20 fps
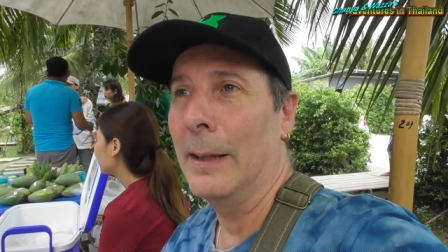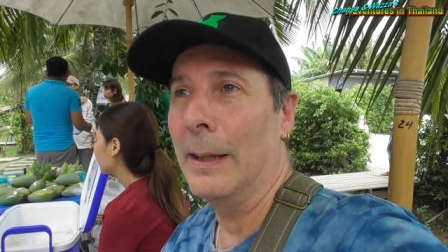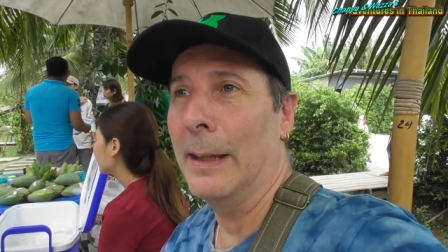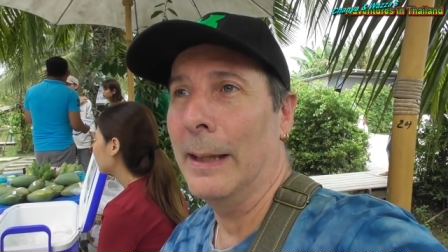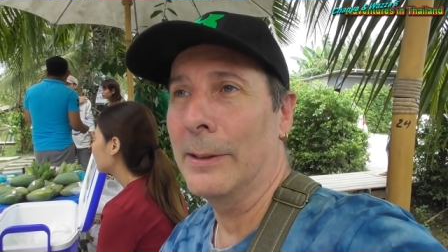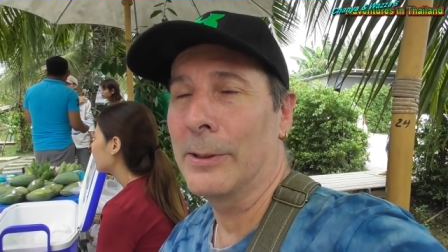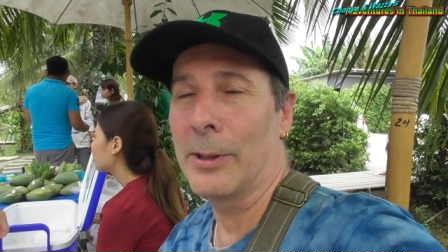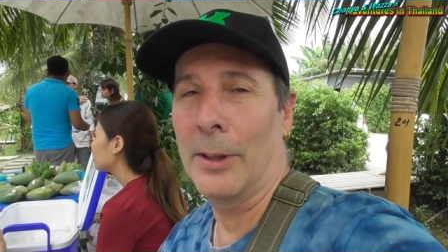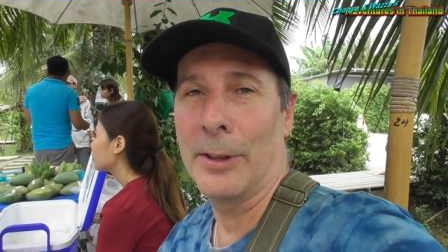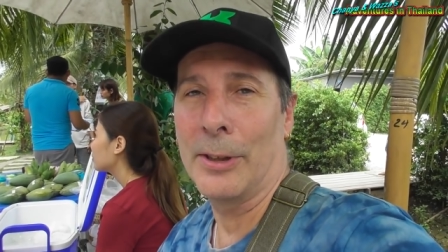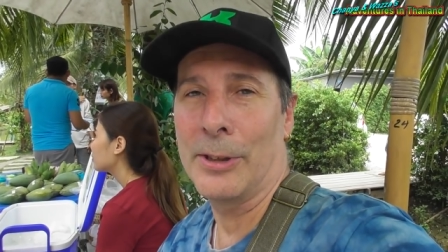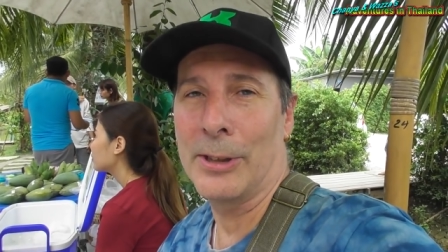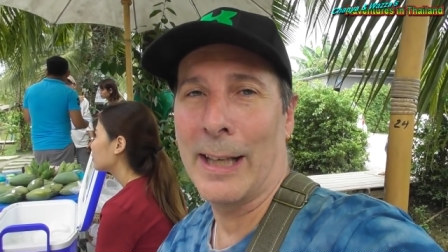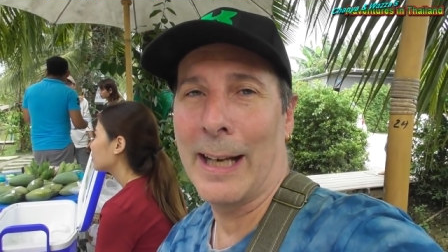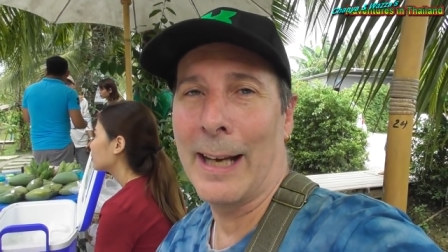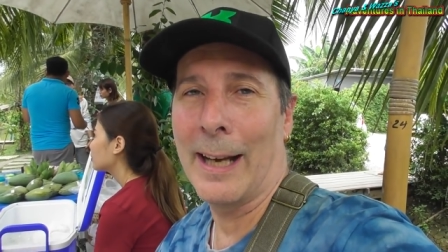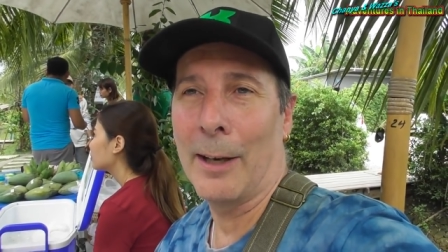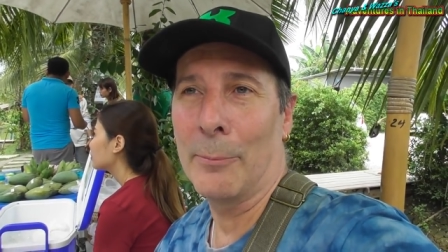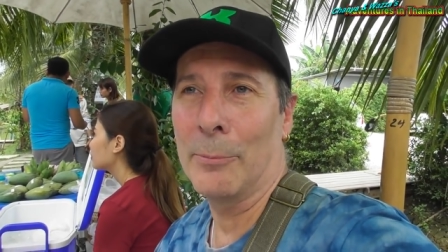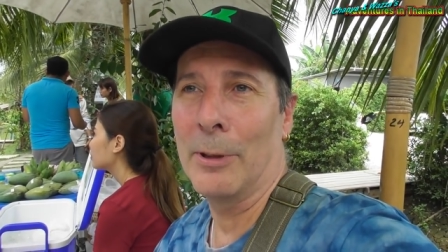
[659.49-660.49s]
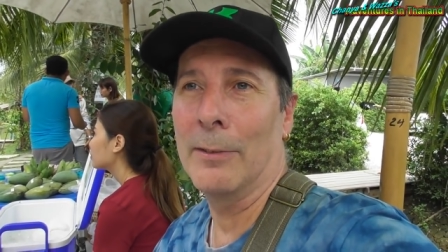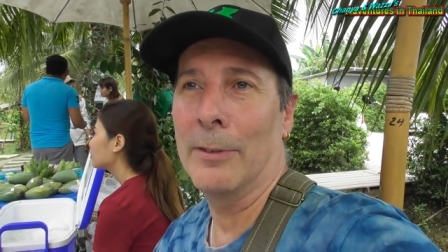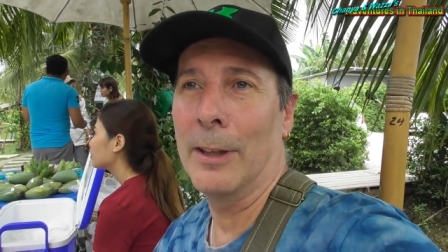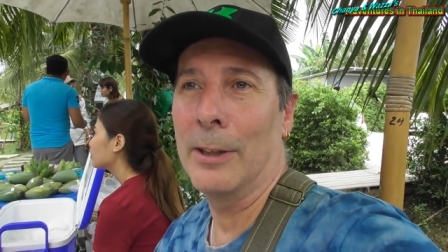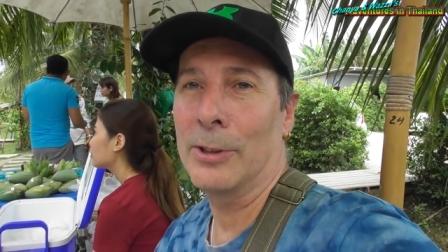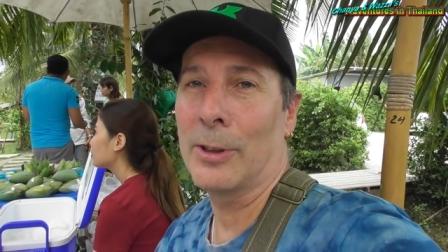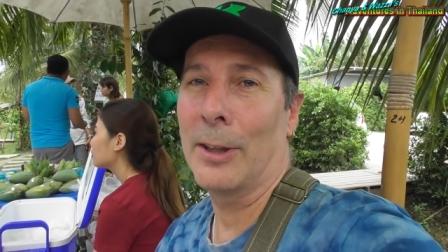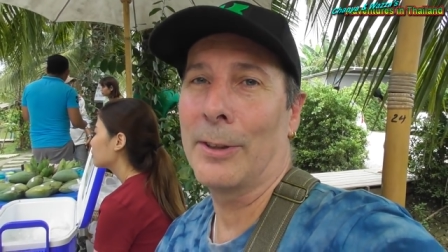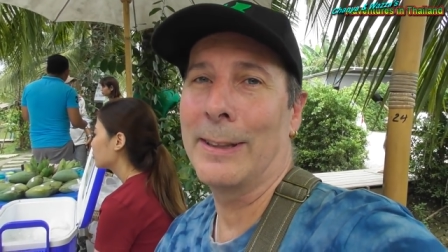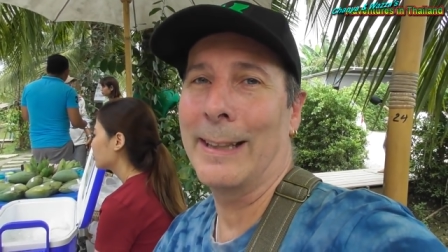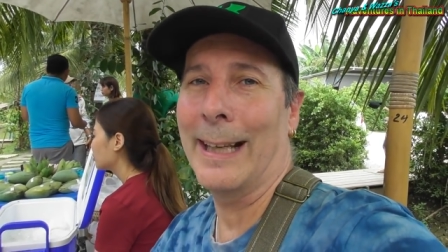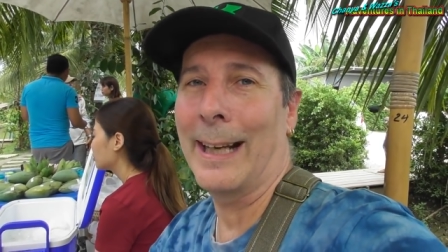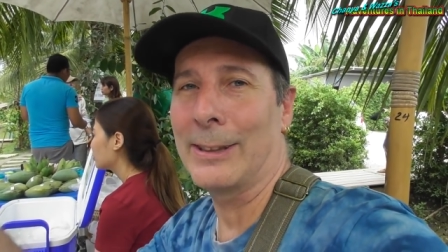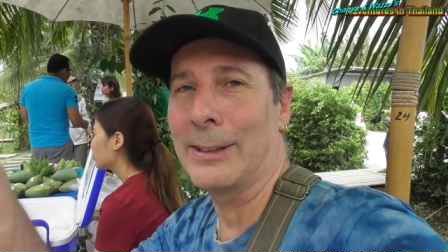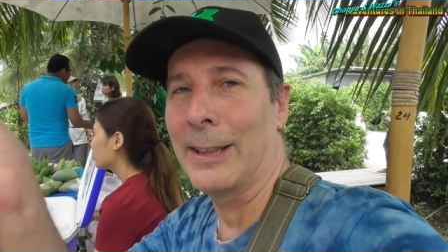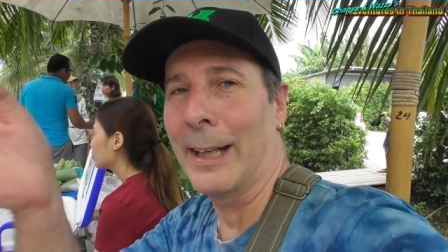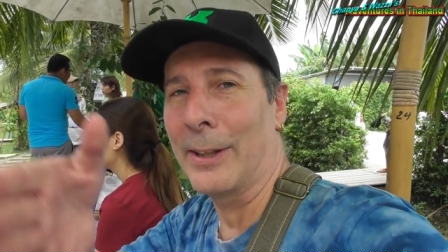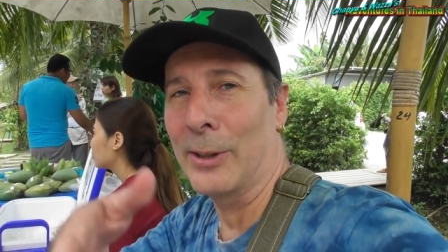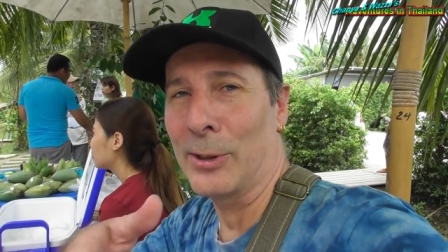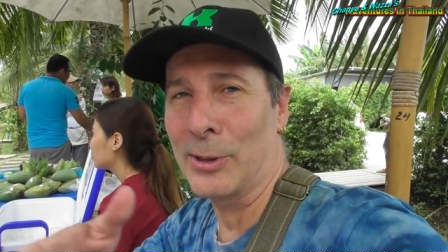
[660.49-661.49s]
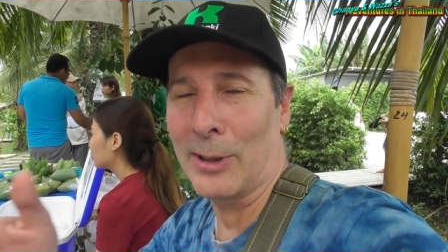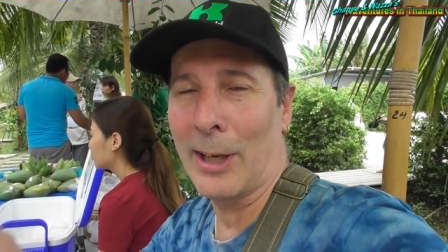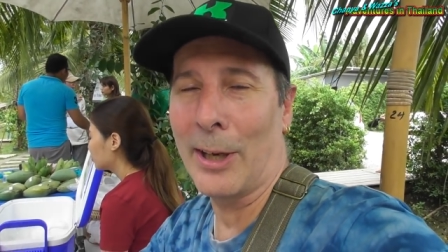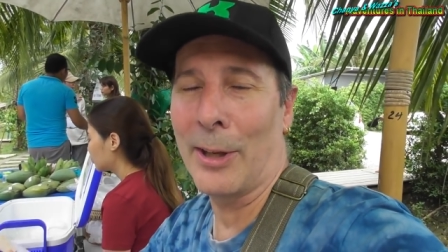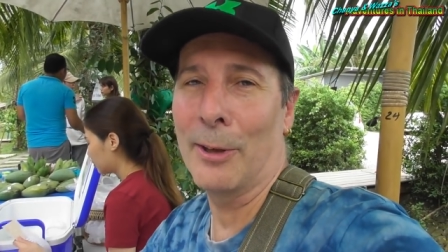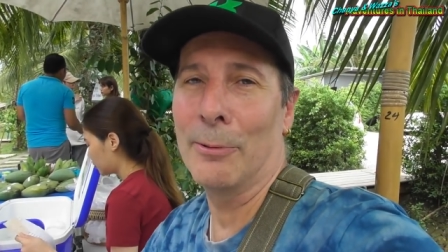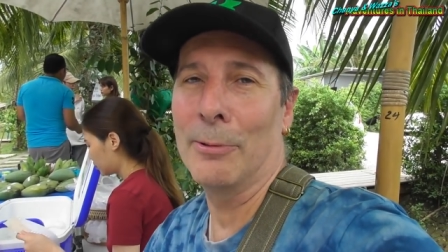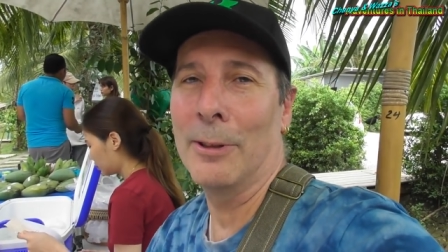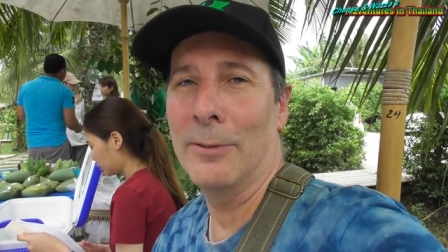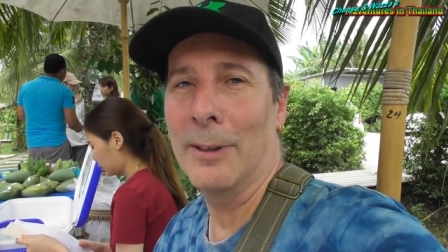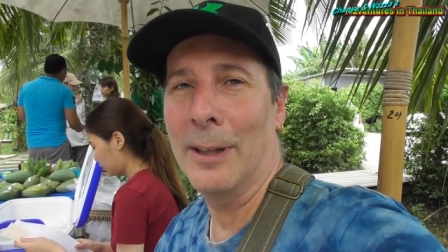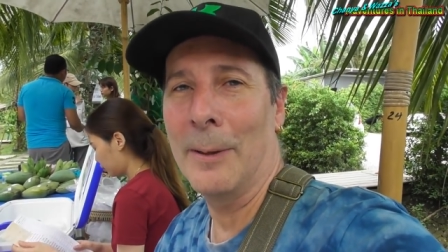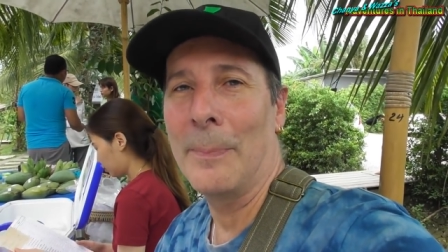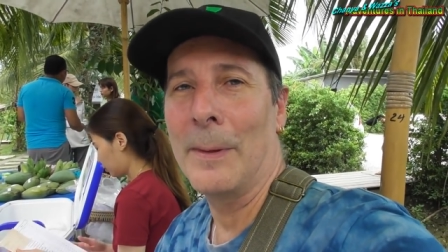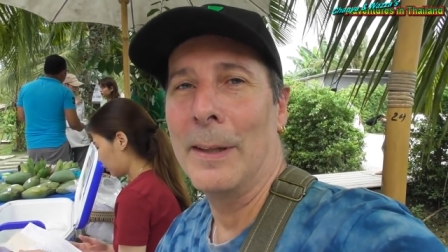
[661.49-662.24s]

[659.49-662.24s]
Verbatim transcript: It's on the Charm River. It's on the actually other side of the river.